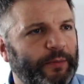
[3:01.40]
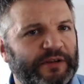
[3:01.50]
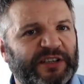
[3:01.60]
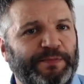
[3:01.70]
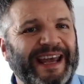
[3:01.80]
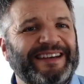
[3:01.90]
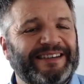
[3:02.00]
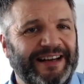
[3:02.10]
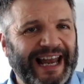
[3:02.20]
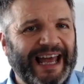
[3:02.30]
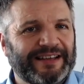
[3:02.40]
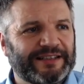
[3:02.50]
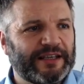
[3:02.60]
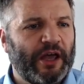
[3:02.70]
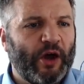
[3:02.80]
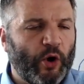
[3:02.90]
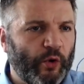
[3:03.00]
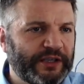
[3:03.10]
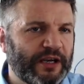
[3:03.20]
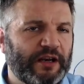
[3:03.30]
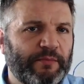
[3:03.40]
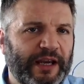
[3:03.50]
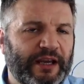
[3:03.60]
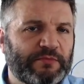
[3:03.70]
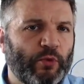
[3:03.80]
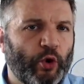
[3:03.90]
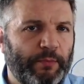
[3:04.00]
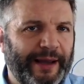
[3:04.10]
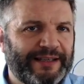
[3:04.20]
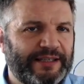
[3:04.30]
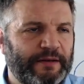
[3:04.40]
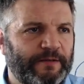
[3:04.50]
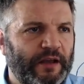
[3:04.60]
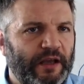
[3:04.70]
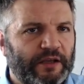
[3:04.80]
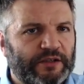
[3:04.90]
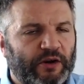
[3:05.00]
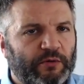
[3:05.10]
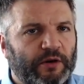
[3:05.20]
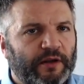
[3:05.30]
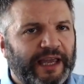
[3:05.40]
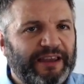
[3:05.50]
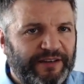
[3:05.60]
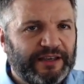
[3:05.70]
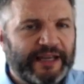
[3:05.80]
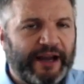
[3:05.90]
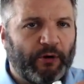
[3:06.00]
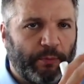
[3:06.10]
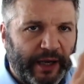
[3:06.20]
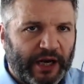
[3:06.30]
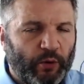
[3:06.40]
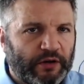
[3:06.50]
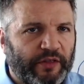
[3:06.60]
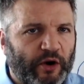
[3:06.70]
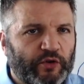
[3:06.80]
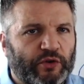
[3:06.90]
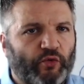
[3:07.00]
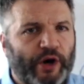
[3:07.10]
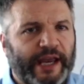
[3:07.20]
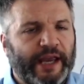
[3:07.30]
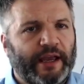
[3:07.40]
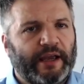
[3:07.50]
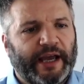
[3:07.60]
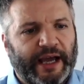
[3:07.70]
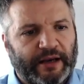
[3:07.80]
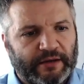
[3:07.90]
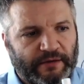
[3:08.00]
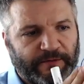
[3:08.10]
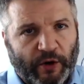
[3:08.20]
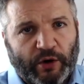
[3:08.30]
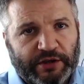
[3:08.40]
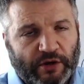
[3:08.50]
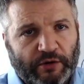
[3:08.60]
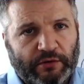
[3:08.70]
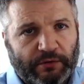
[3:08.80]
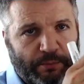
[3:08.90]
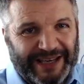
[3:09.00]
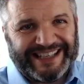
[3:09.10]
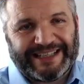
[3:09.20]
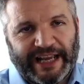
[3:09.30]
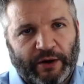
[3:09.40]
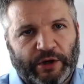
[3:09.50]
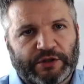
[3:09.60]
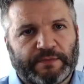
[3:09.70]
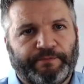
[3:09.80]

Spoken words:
us spend less? Or is it going to make us more competitive? So if in doubt, pick one of those 3 and focus on business language.